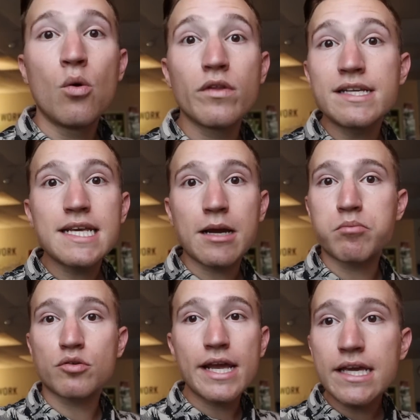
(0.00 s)
We'll then take a
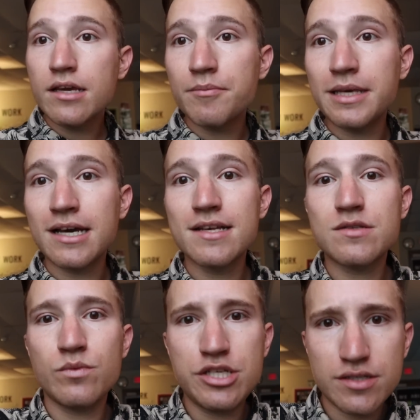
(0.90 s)
break
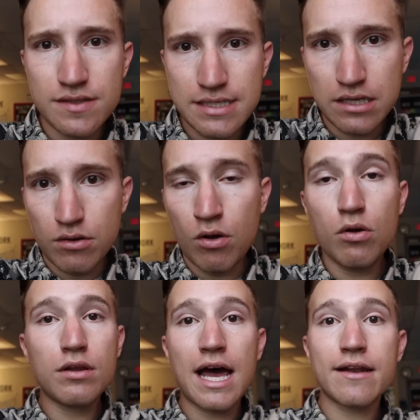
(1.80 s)
because we just did a
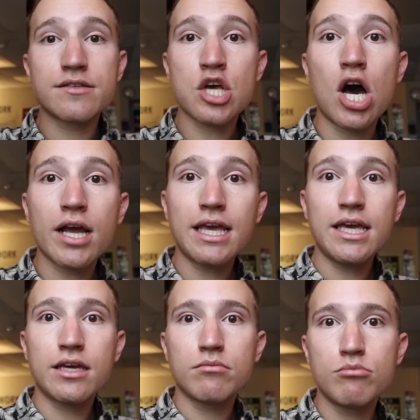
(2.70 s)
whole lot of
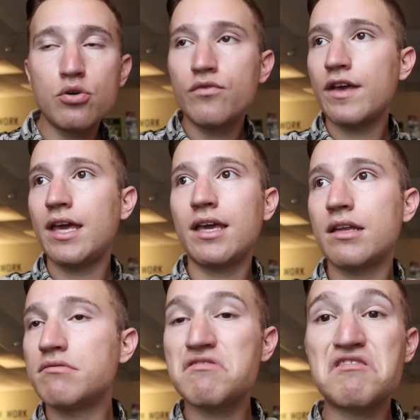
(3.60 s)
talking and moving
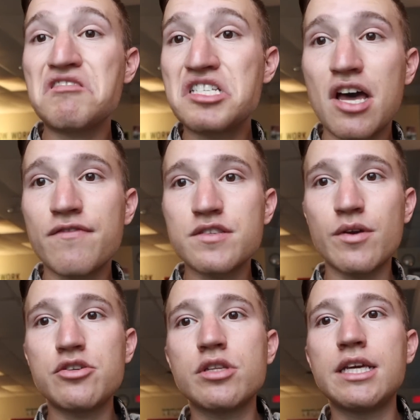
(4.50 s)
and stuff. So I
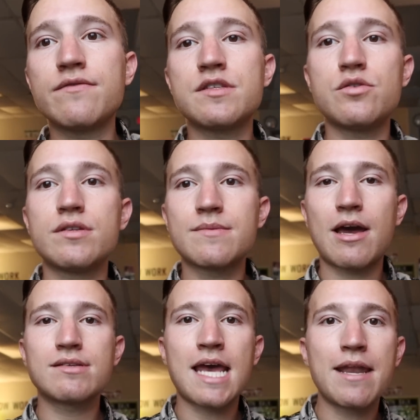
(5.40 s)
usually give students
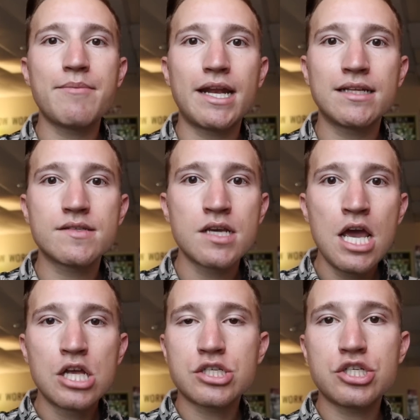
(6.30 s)
about 10 minutes
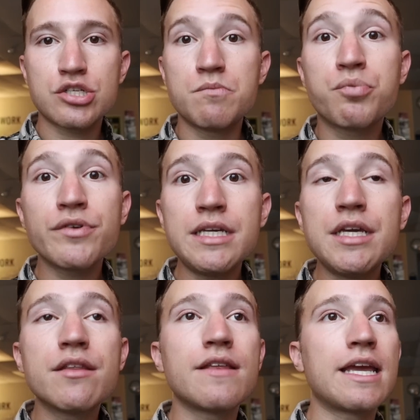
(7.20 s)
to just
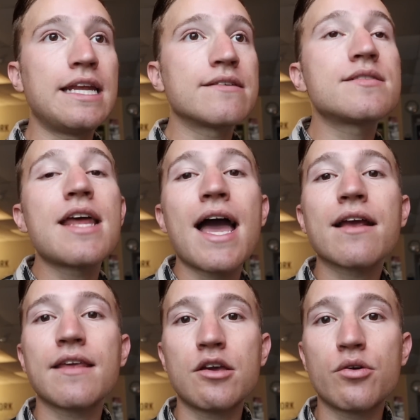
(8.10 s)
breathe. They can eat a
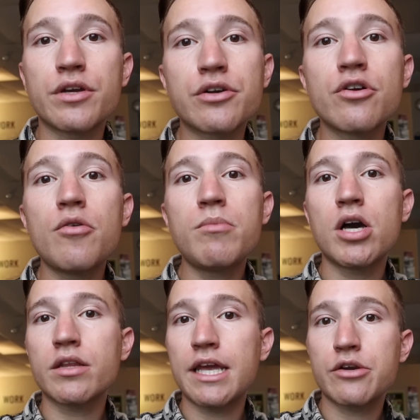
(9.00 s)
snack, they can go on their
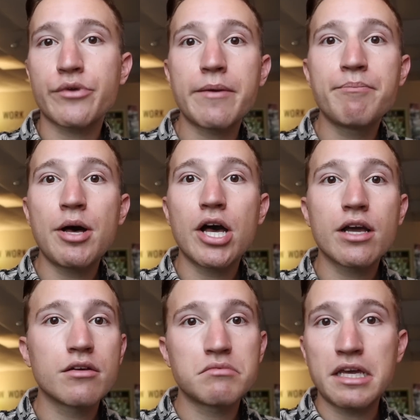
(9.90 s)
Chromebook, they can read a
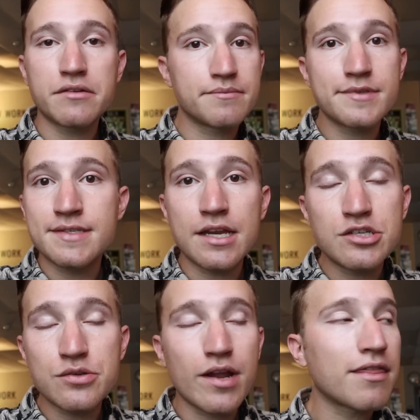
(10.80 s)
book, they could sit
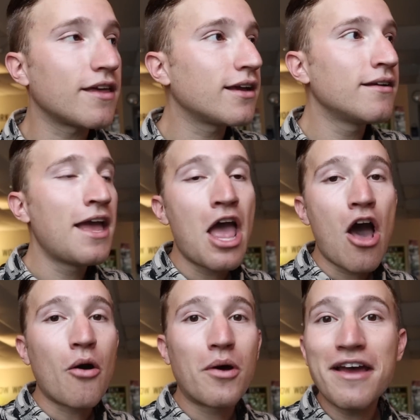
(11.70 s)
and do nothing,
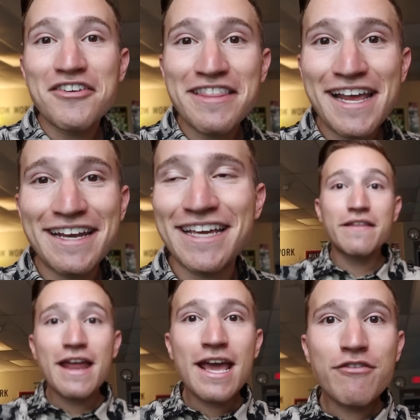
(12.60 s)
whatever they need.
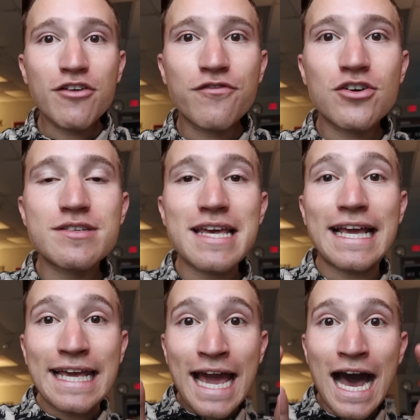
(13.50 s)
And then have our first
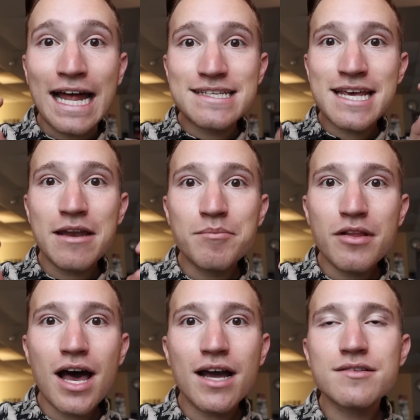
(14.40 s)
content
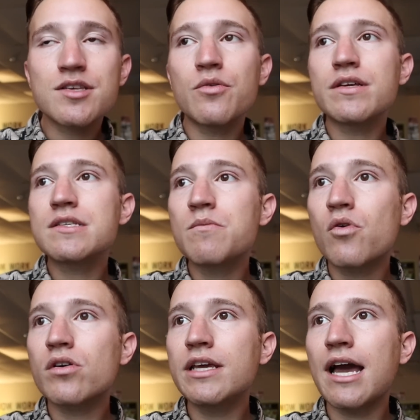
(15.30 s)
block. So this
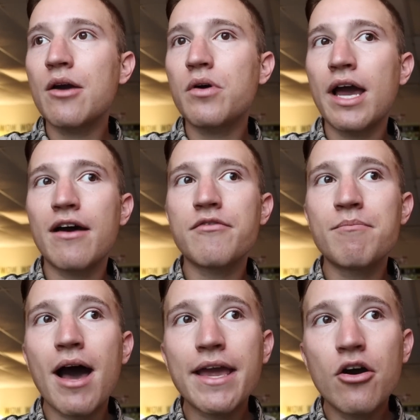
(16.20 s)
morning I will have
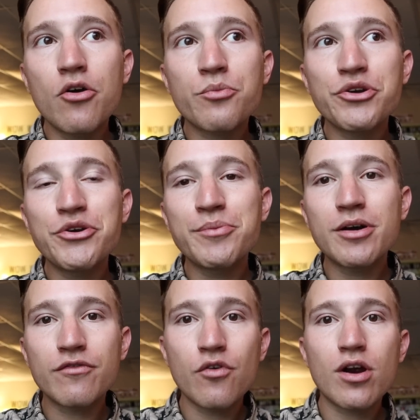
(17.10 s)
my
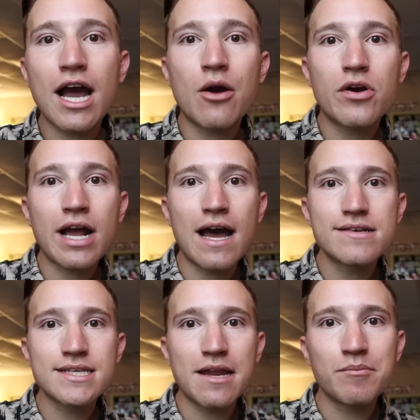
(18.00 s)
homeroom for our
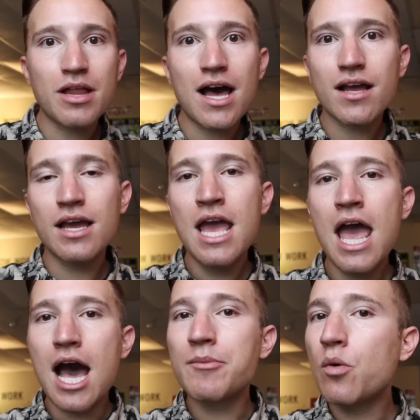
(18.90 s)
content block.
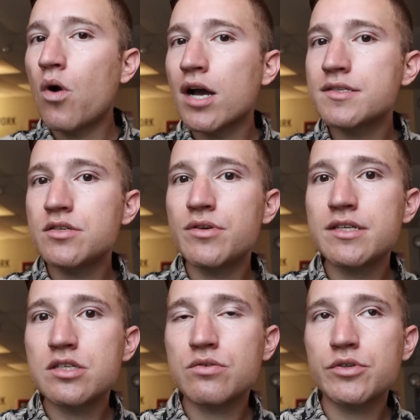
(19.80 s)
I'm gonna walk
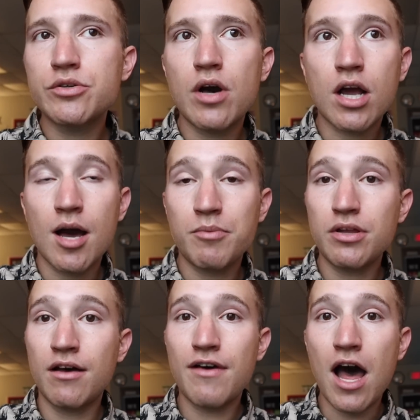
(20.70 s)
students through a
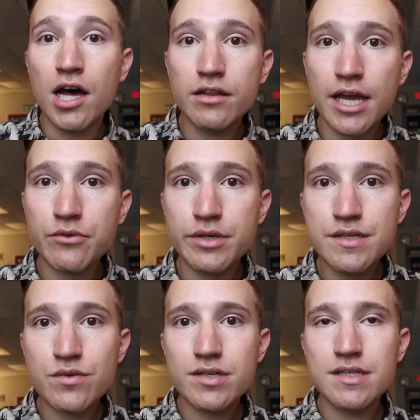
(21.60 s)
couple of online
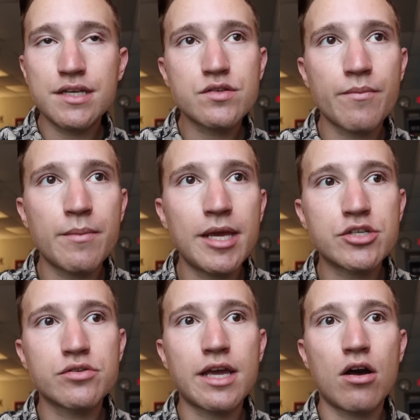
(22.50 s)
resources. So I'm gonna make
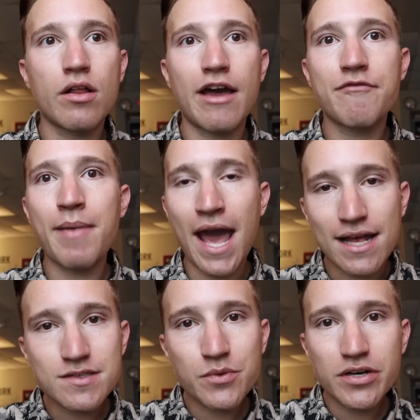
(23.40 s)
sure they all have
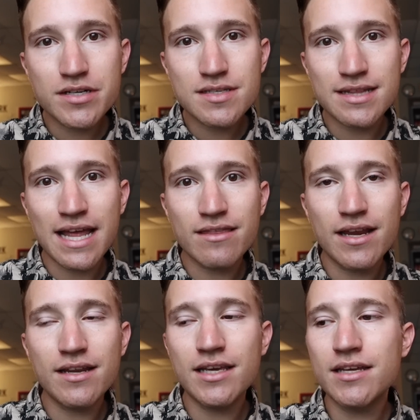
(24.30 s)
passwords that
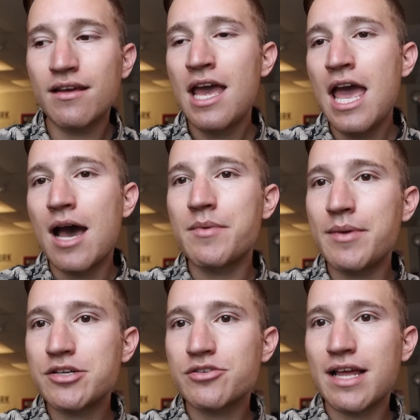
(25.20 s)
they need. I'm gonna
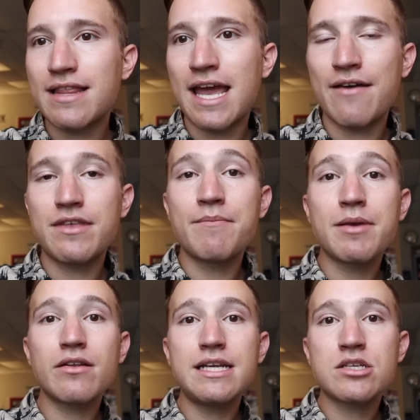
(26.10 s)
make sure that they have the
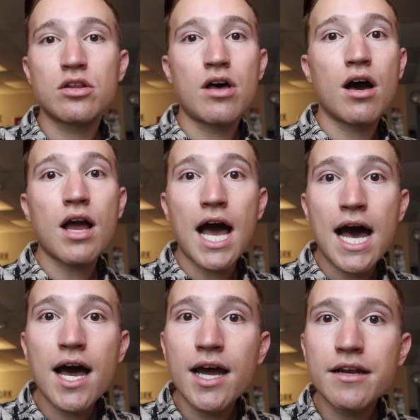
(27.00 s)
ability to log
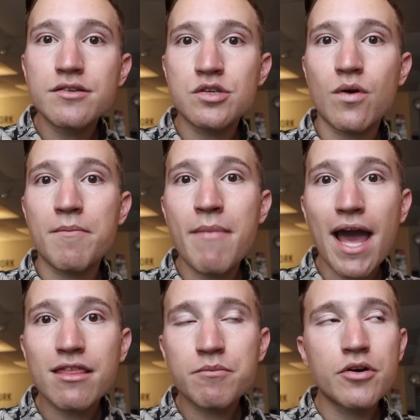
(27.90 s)
on to our
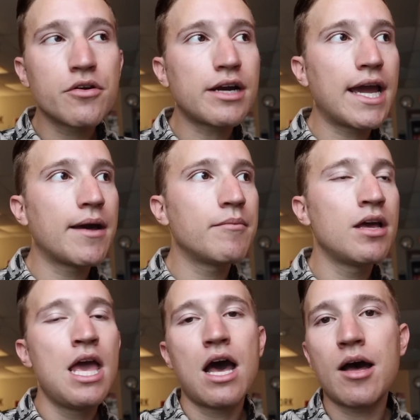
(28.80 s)
math program
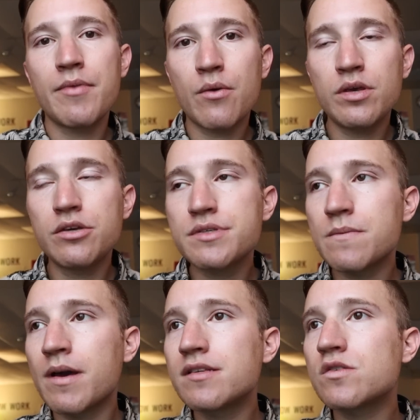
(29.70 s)
that we use
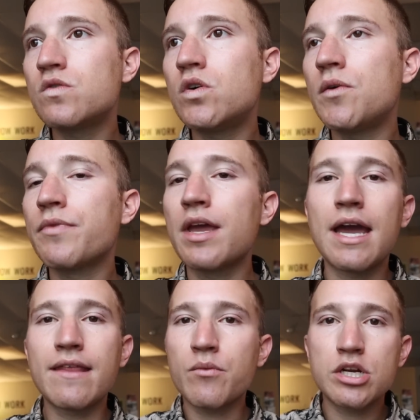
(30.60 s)
at my school.
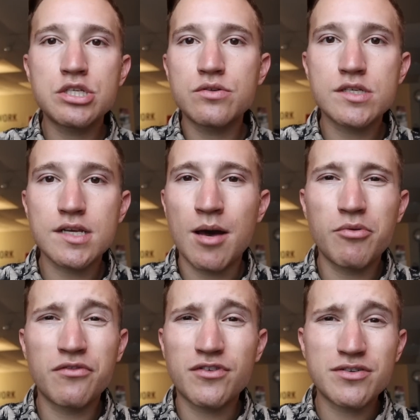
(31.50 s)
And then we're gonna do just a
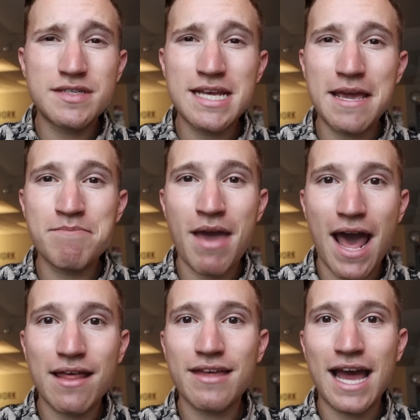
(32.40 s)
couple first day math